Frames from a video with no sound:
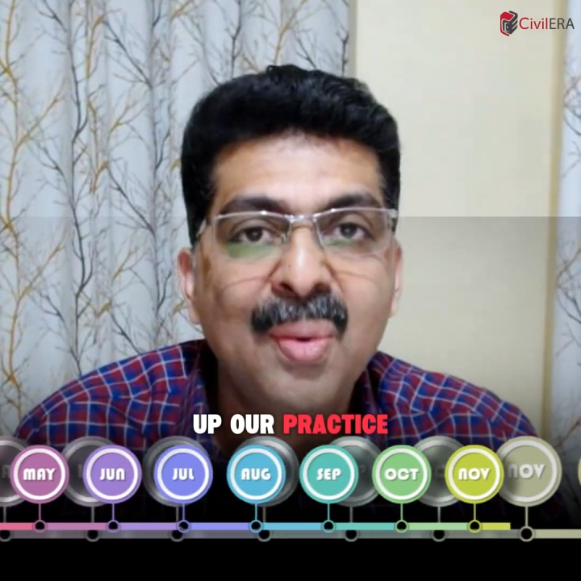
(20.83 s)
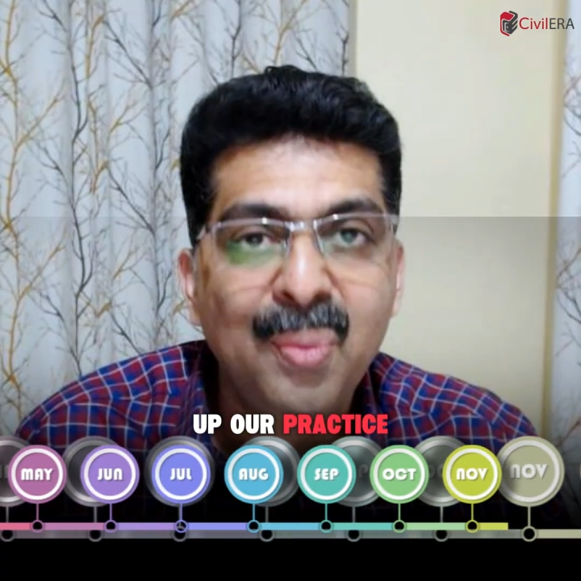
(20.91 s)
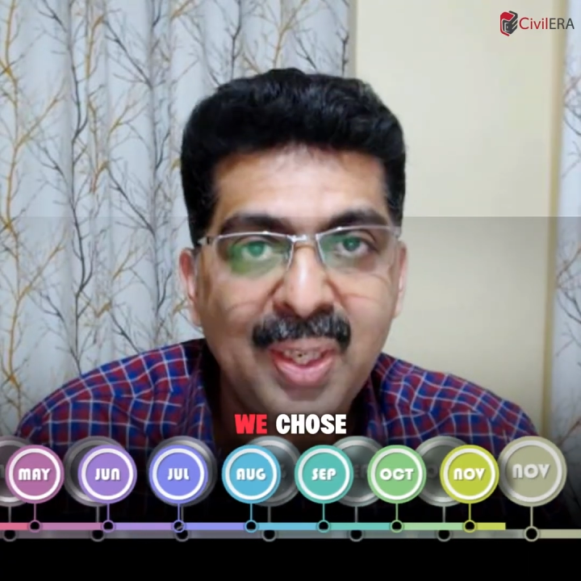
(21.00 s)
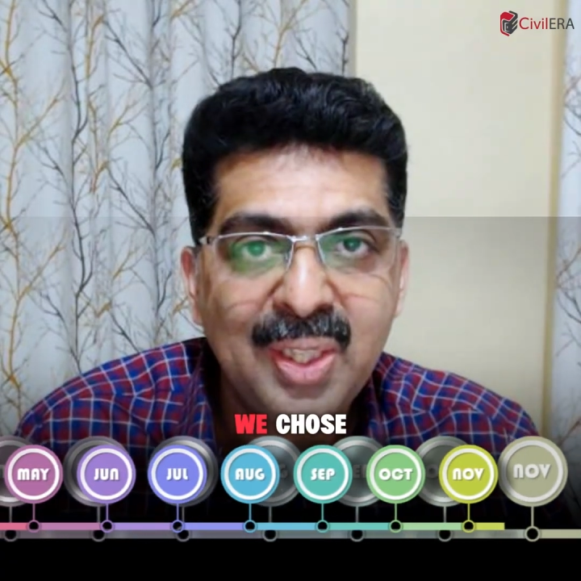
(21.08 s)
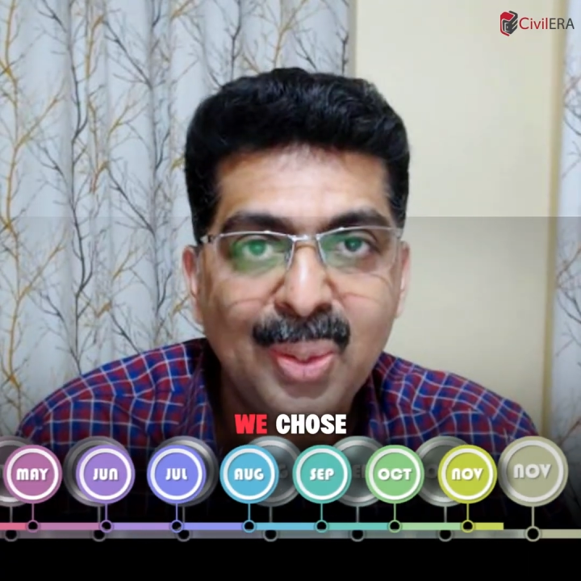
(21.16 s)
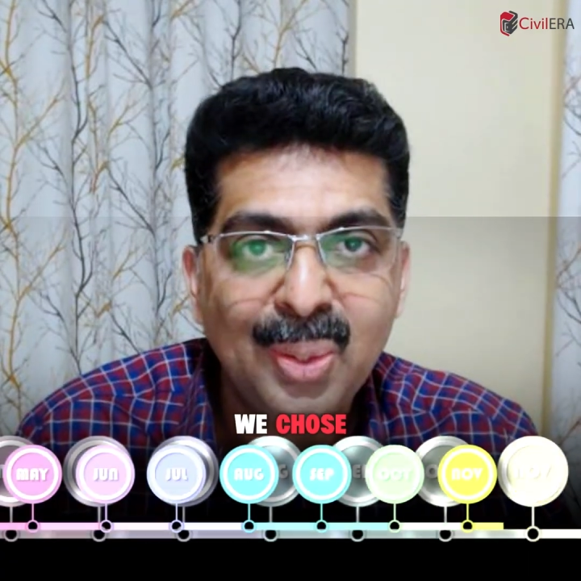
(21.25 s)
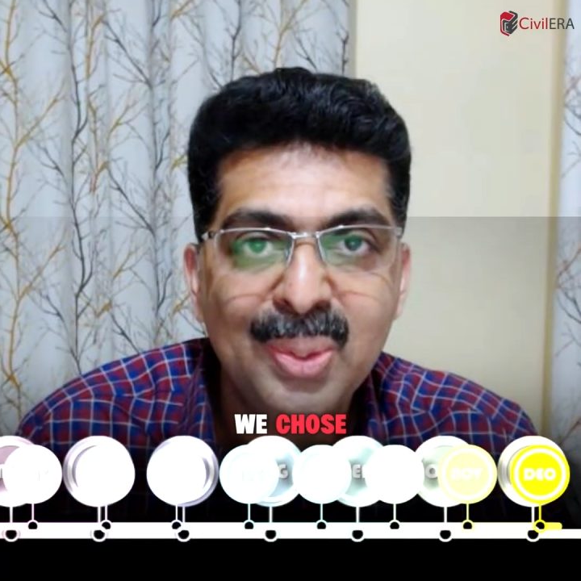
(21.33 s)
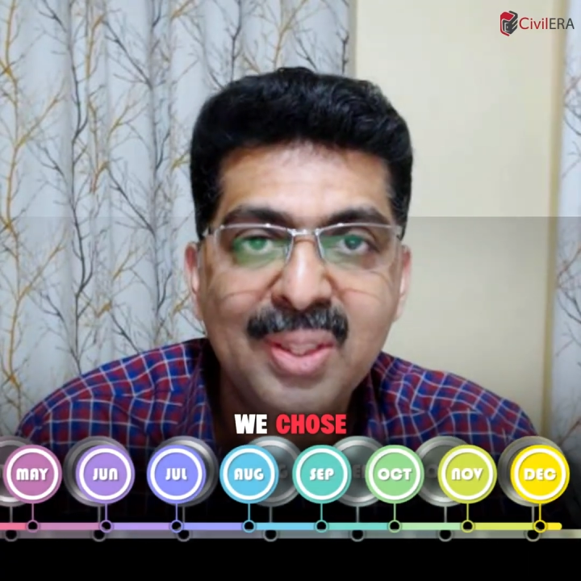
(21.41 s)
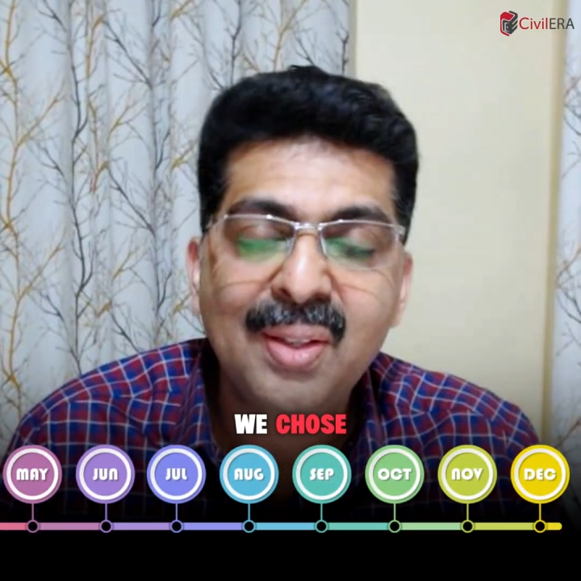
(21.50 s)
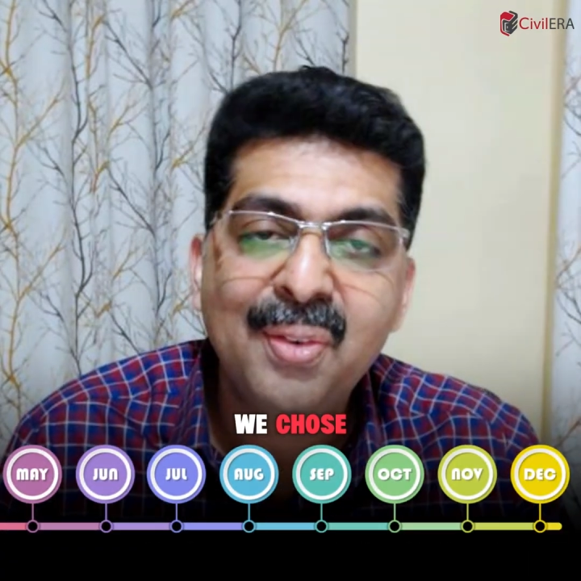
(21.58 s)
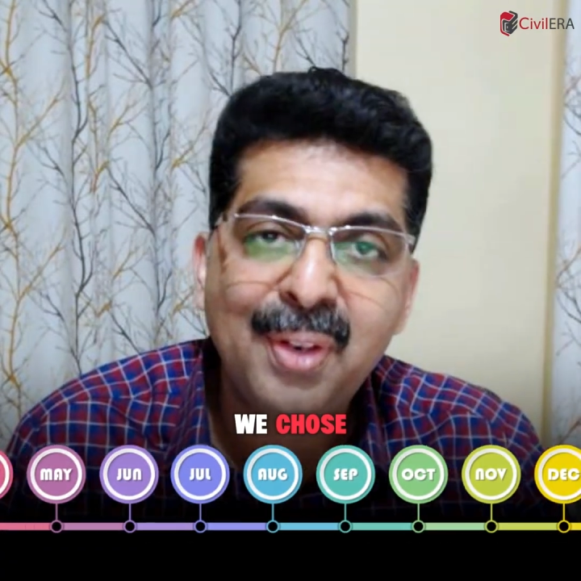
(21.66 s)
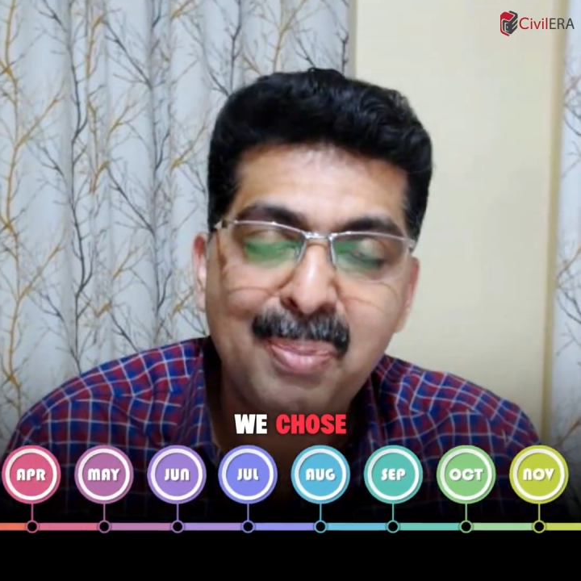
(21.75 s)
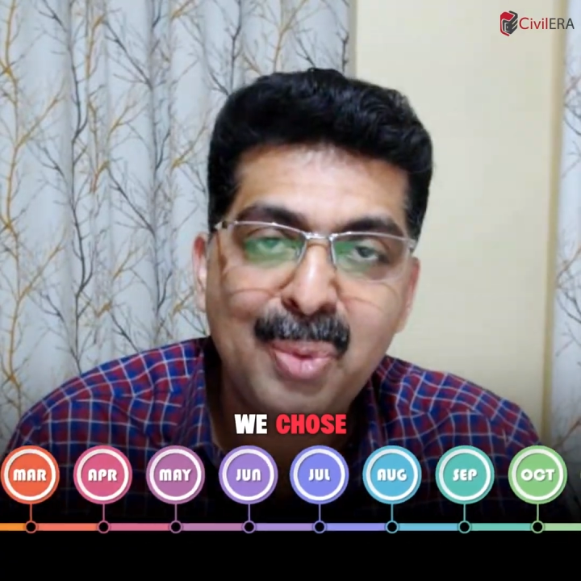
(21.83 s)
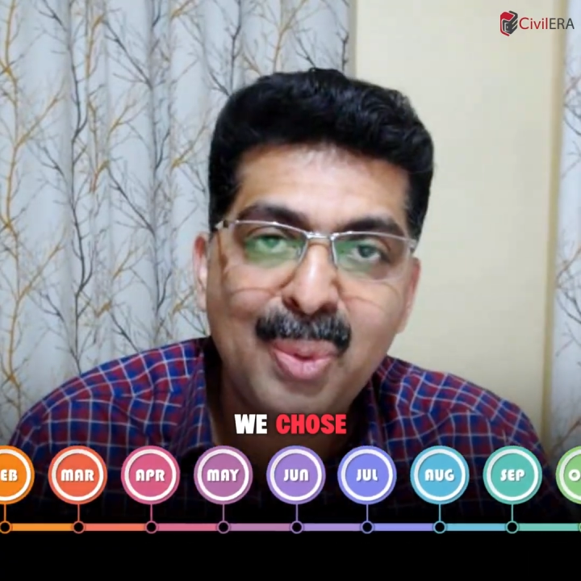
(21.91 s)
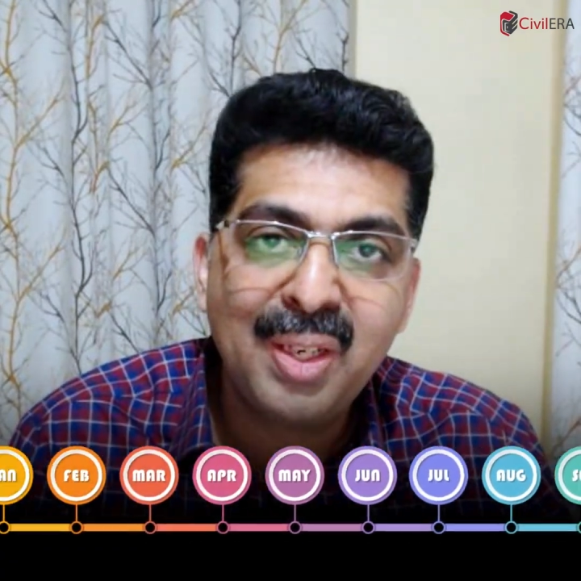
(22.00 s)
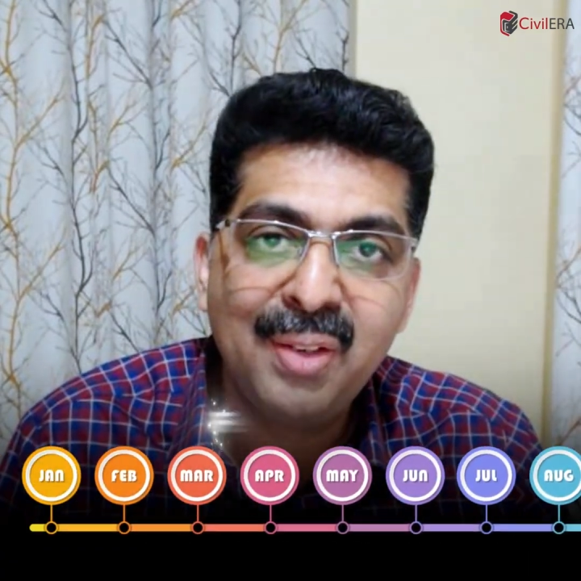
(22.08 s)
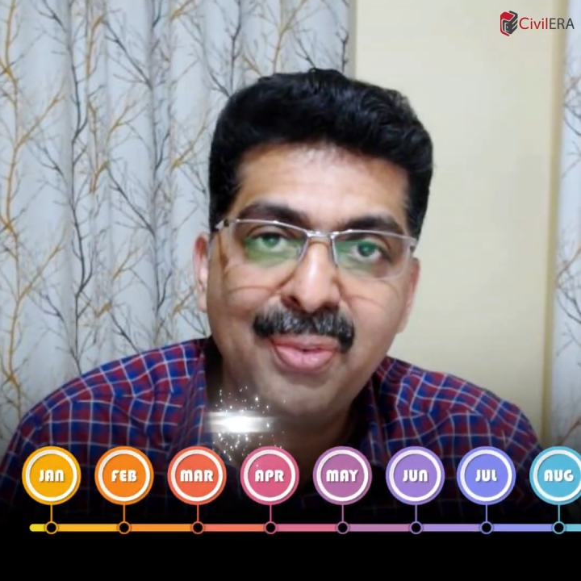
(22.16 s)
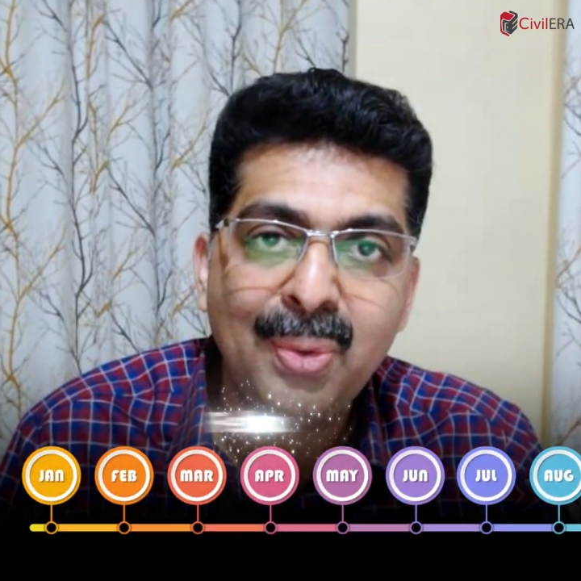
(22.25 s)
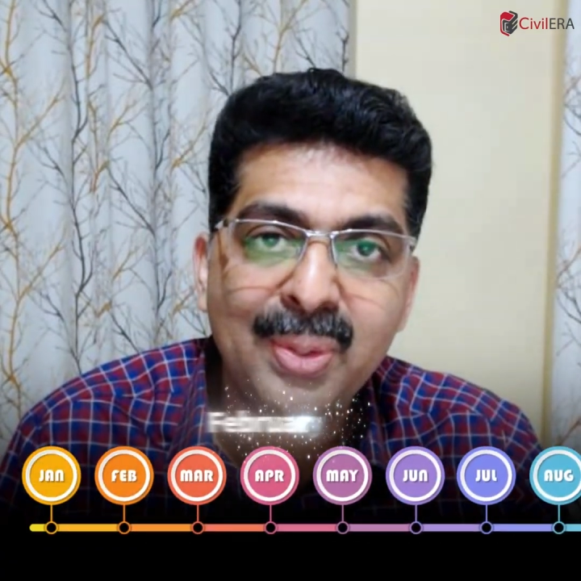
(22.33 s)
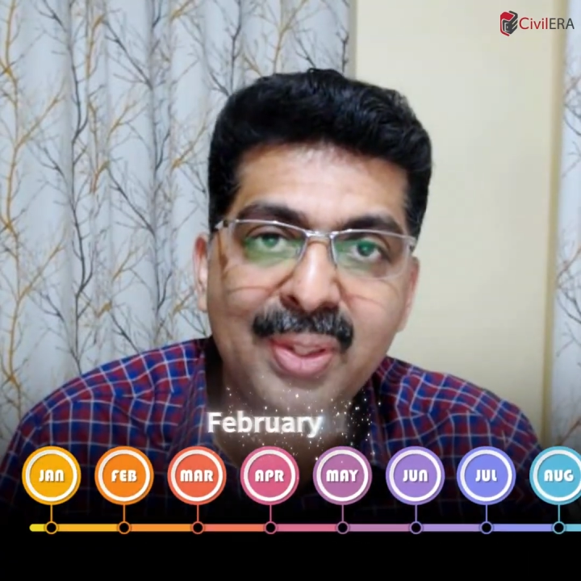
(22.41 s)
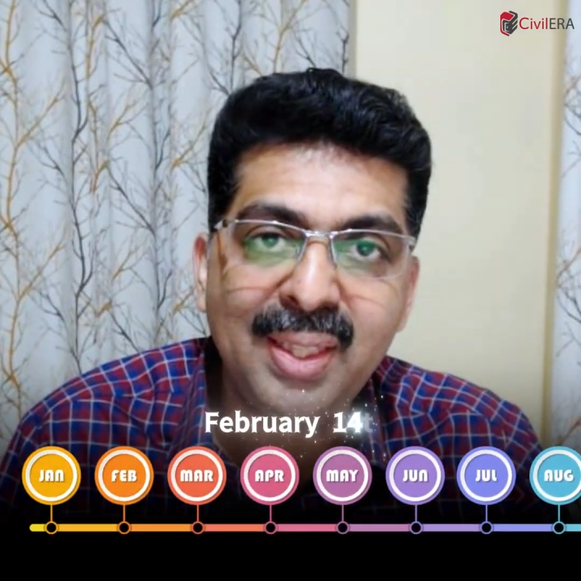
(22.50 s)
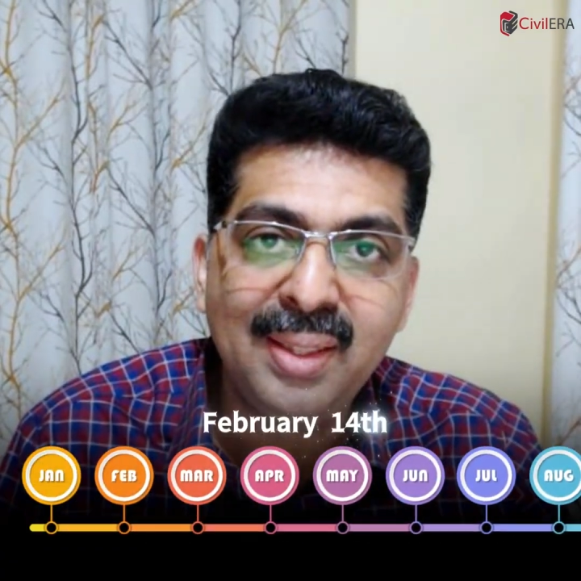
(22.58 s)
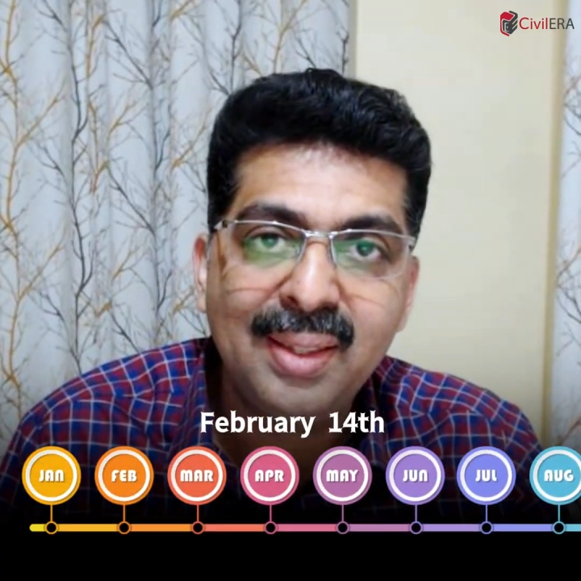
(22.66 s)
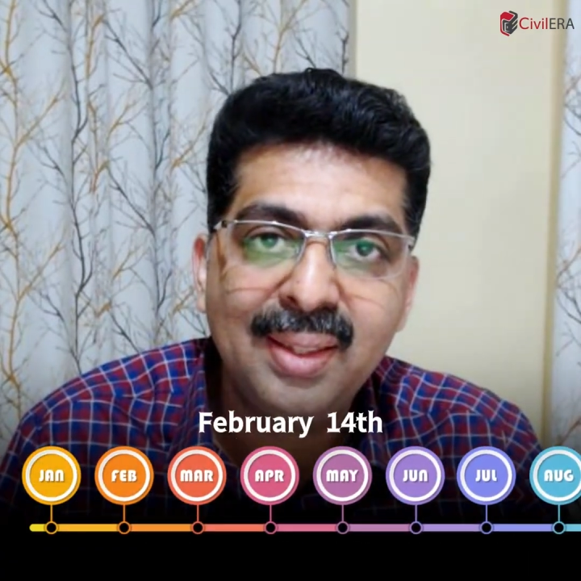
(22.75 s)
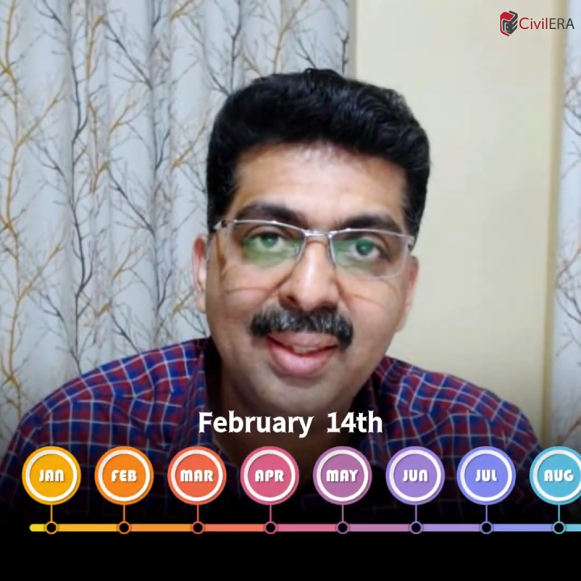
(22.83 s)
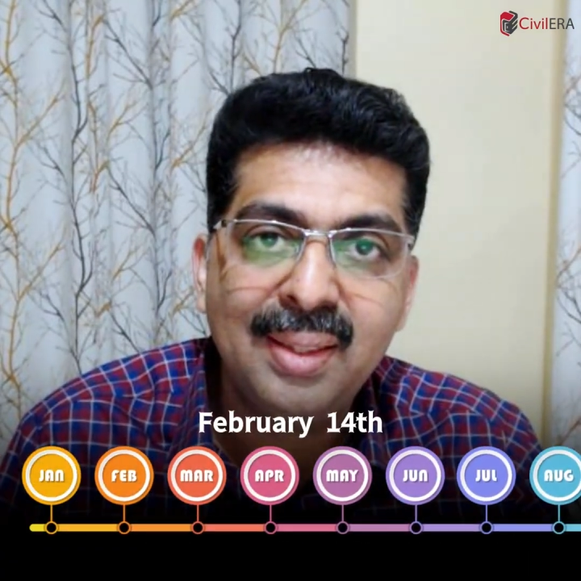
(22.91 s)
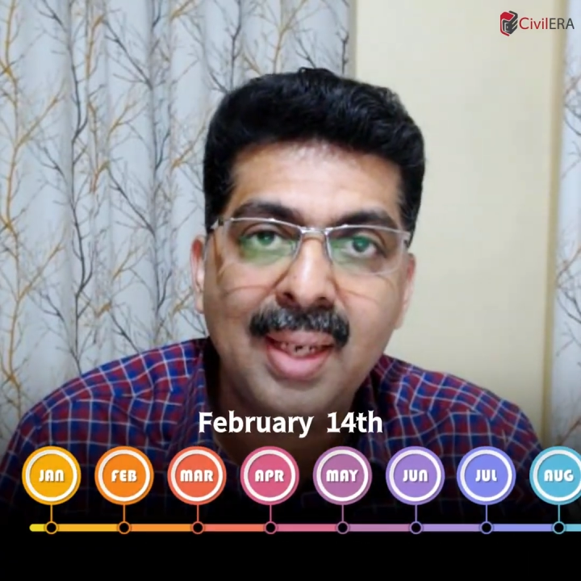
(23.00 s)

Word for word: We chose February 14th